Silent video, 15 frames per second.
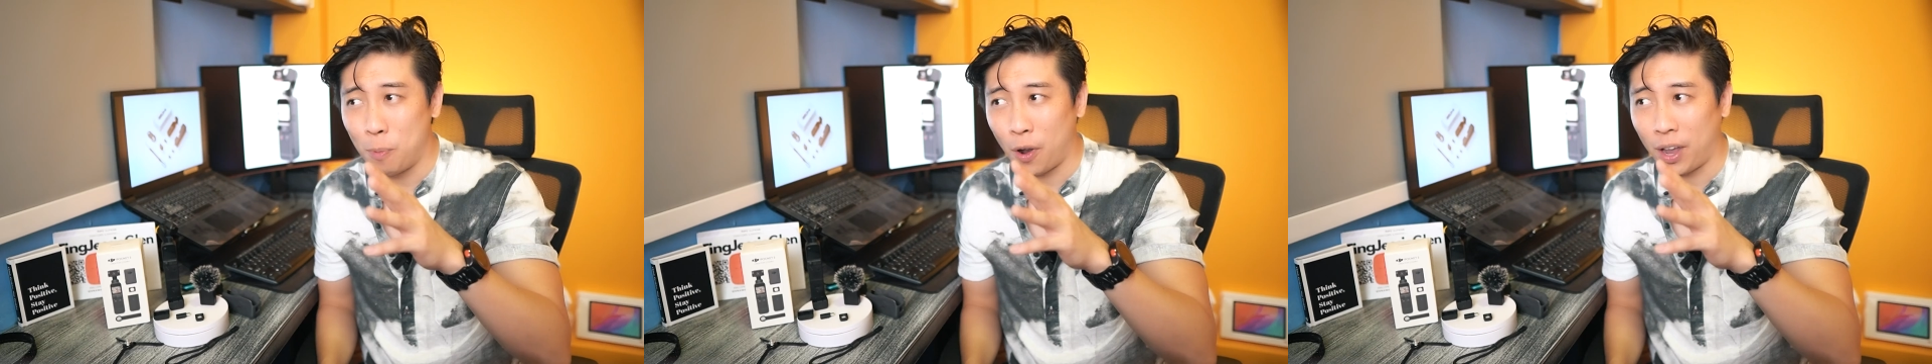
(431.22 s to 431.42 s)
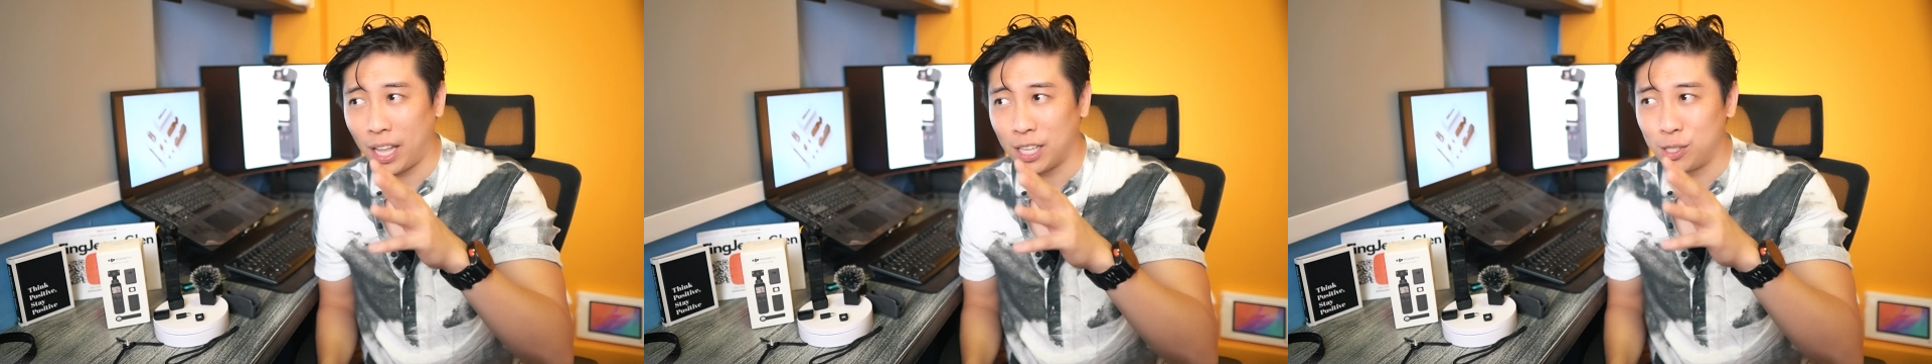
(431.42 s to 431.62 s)

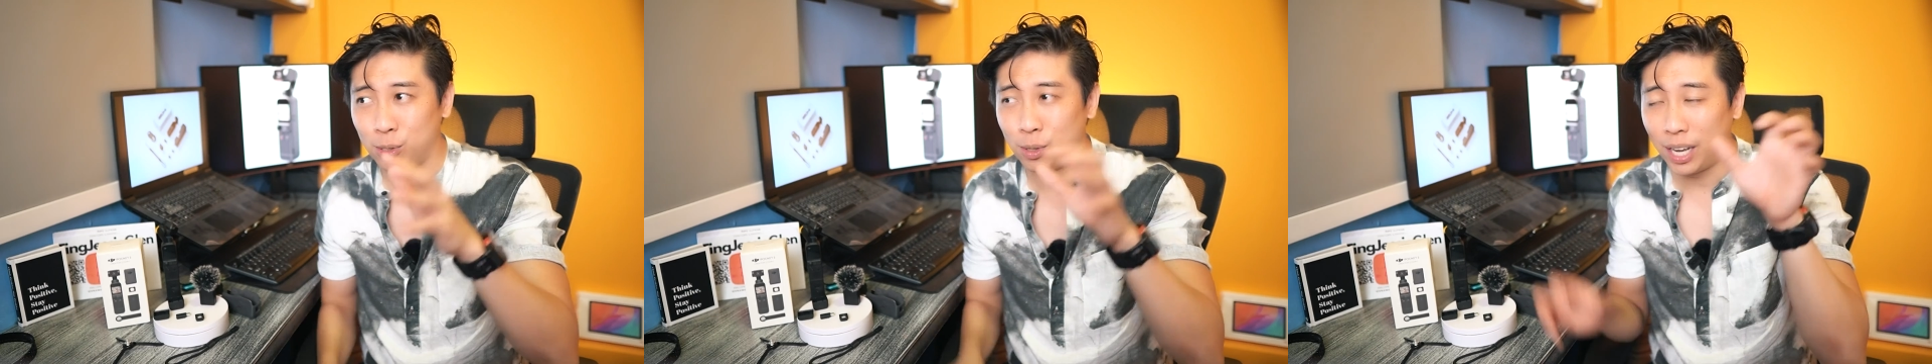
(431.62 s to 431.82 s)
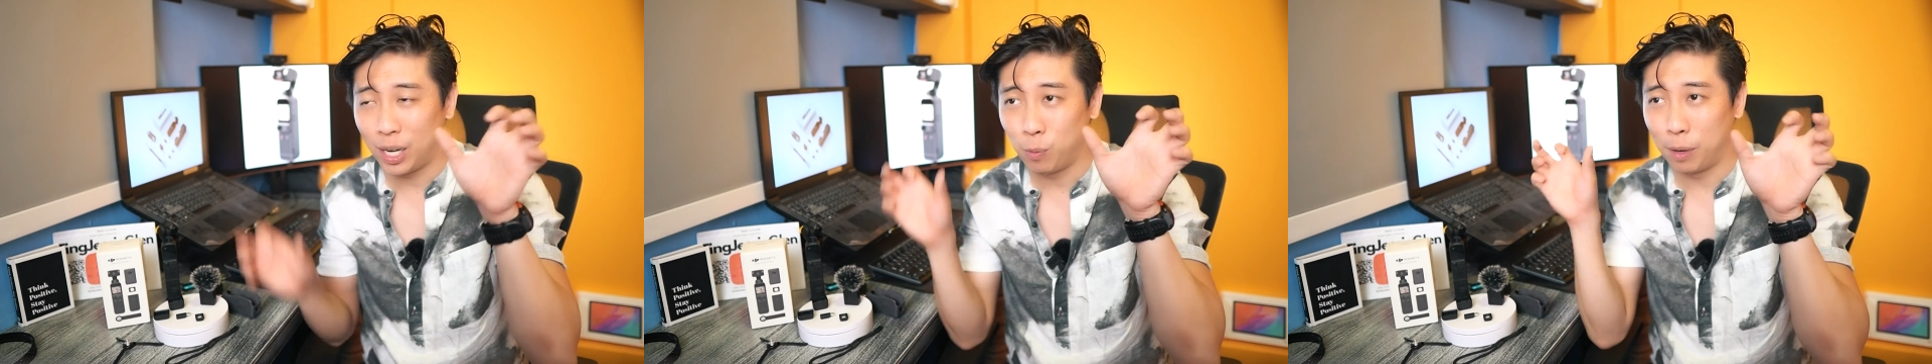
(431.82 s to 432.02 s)
Pocket
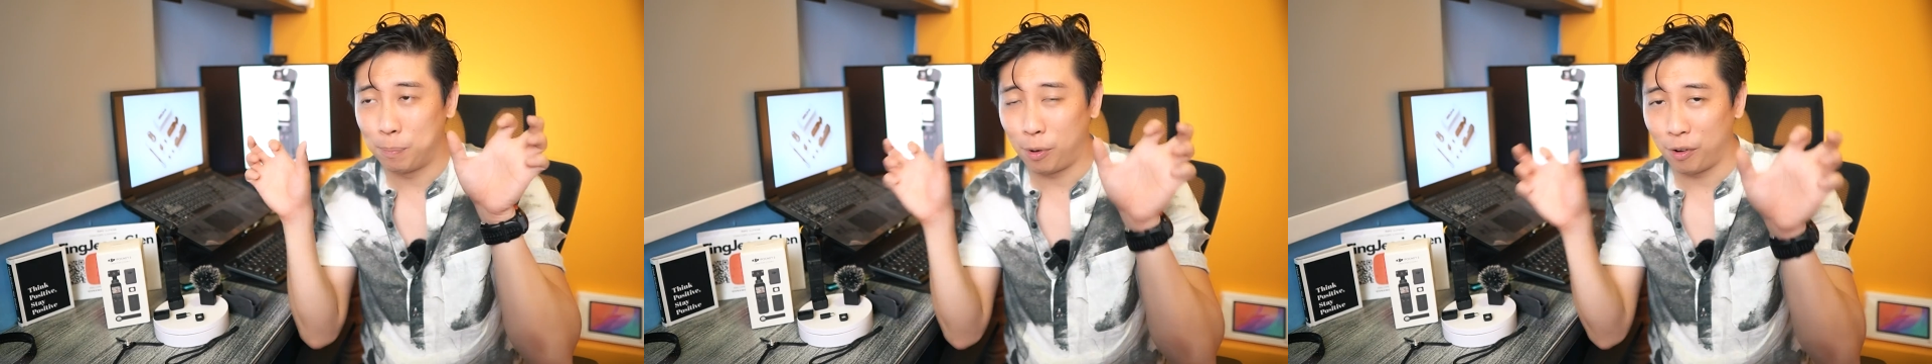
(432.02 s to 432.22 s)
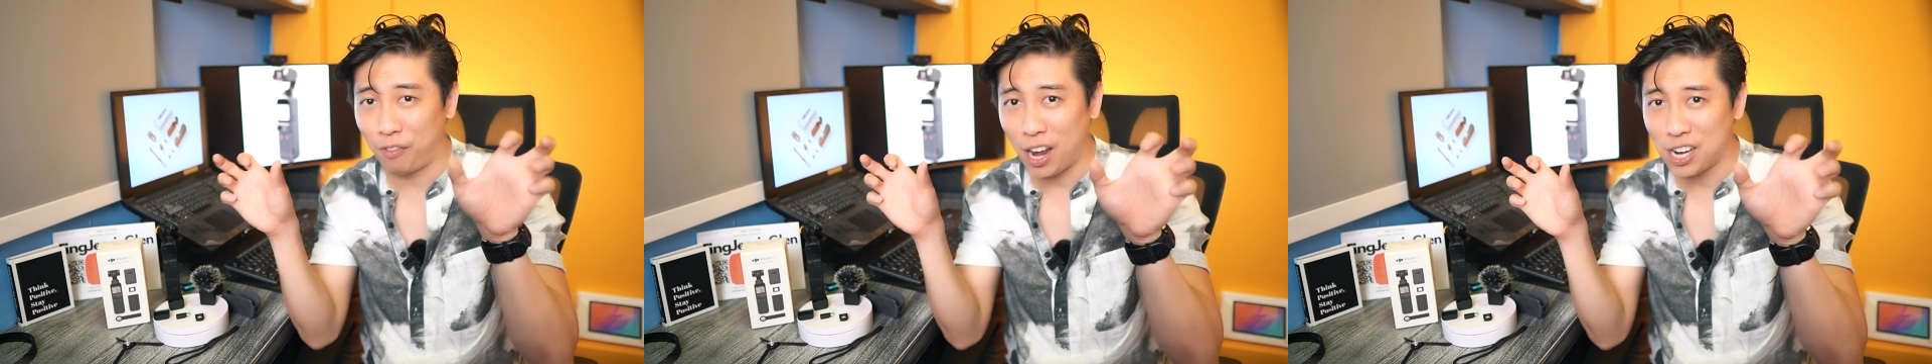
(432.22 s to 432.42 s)
2 and the word
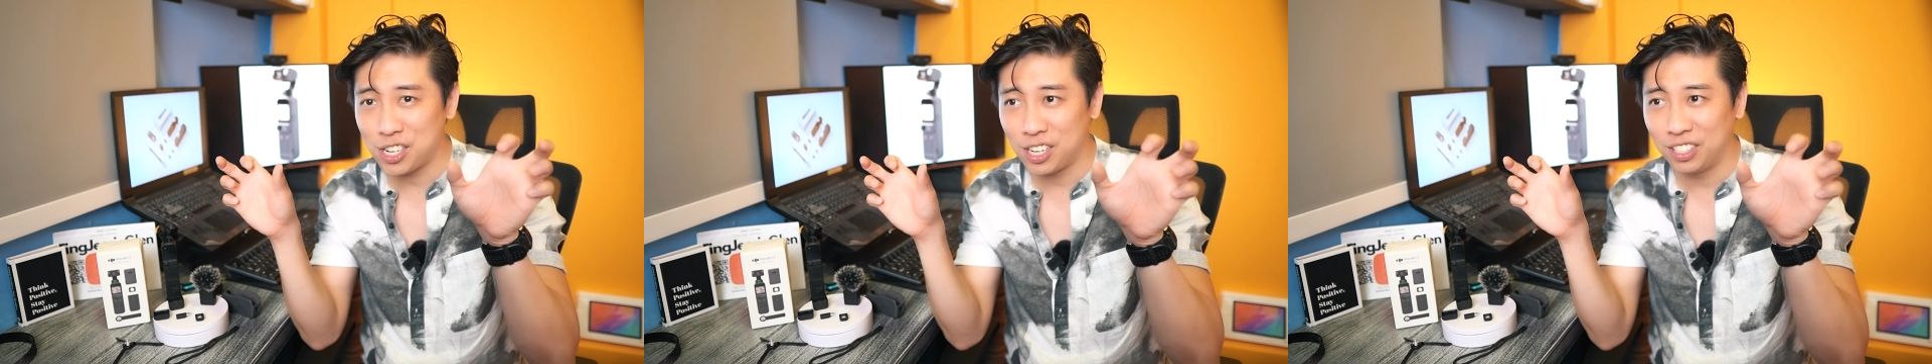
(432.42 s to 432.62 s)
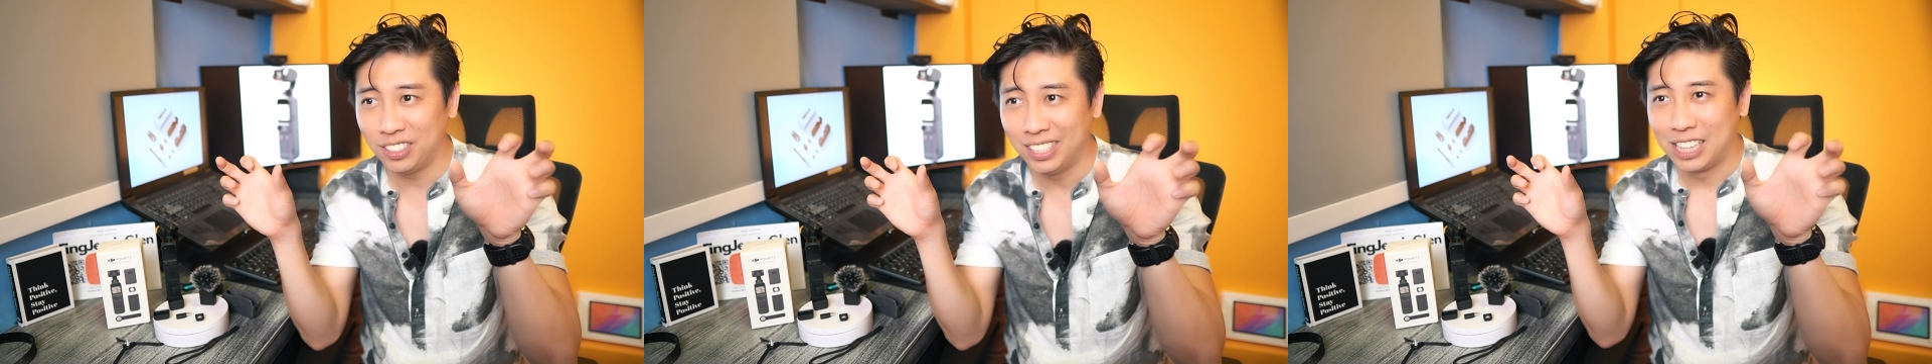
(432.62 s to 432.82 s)

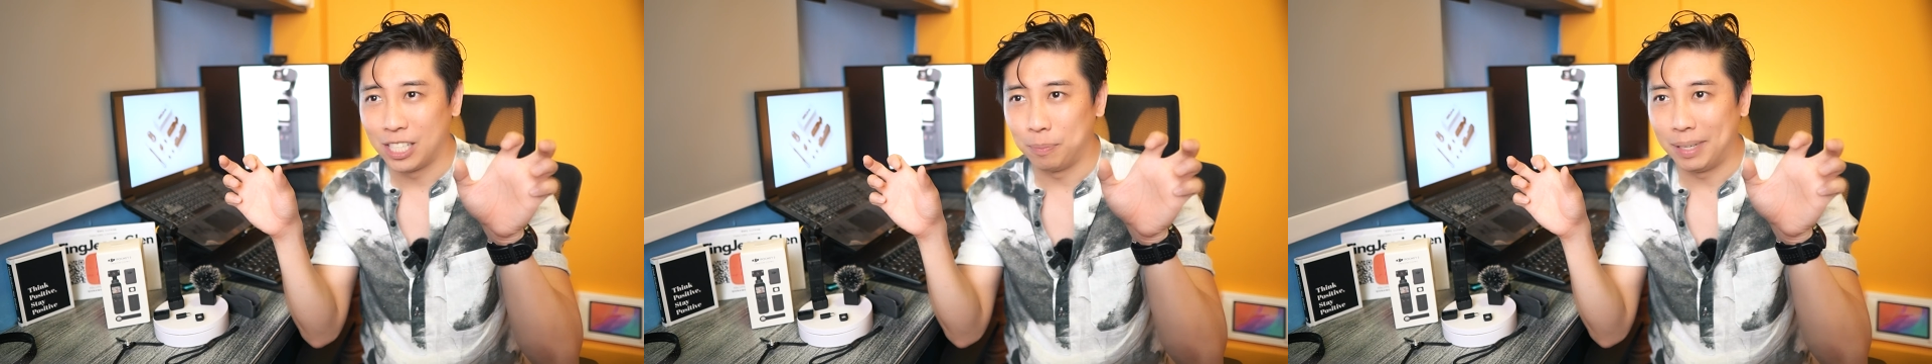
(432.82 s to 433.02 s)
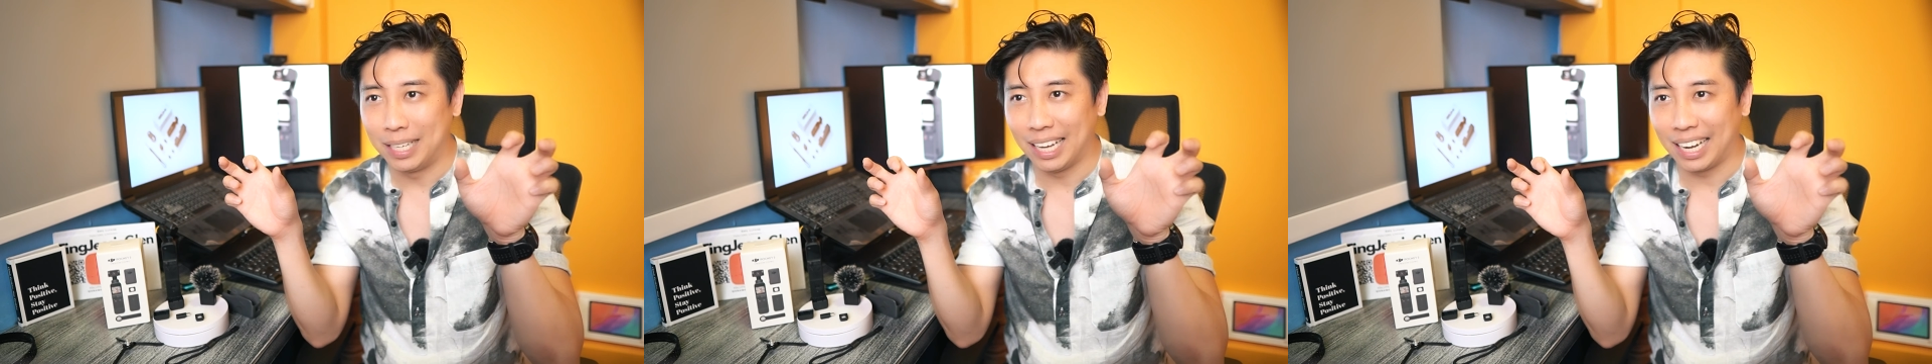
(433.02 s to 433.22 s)
professional,
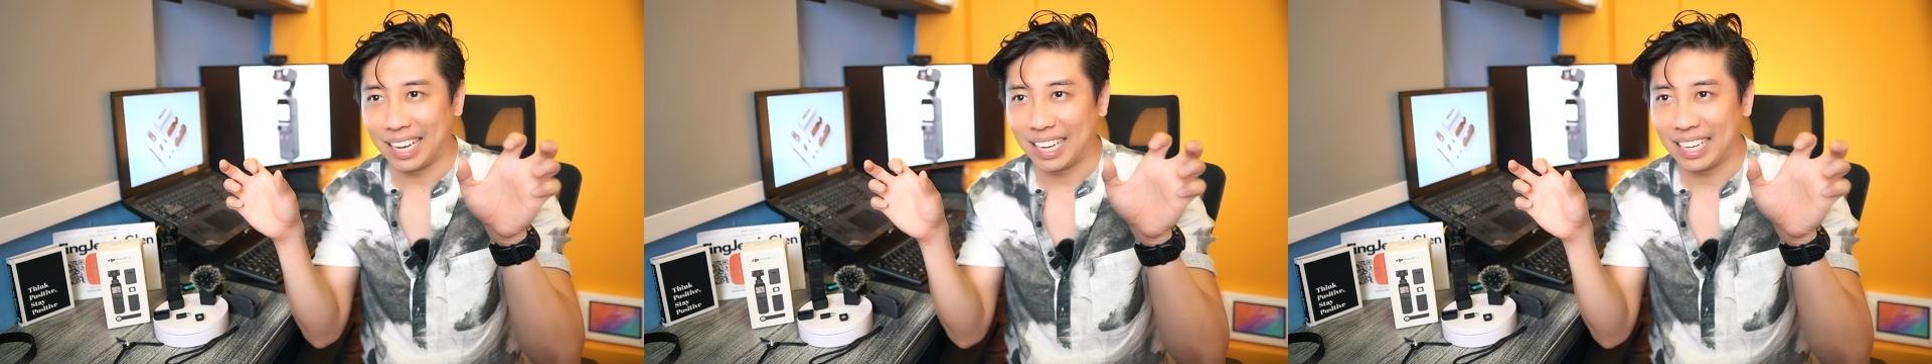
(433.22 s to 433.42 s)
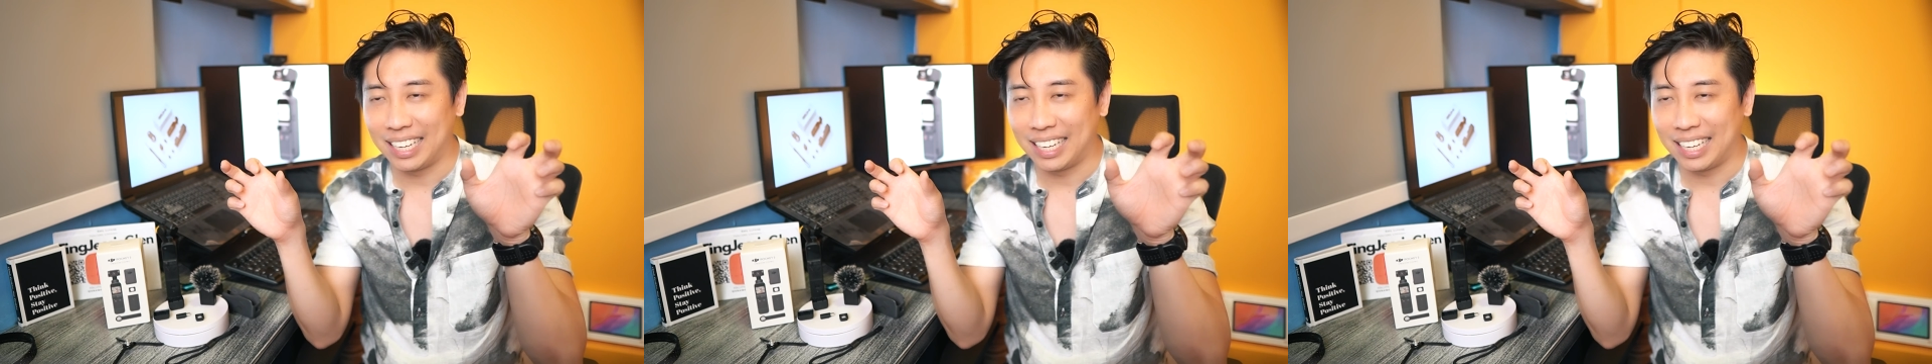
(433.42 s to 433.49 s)
they'll be like,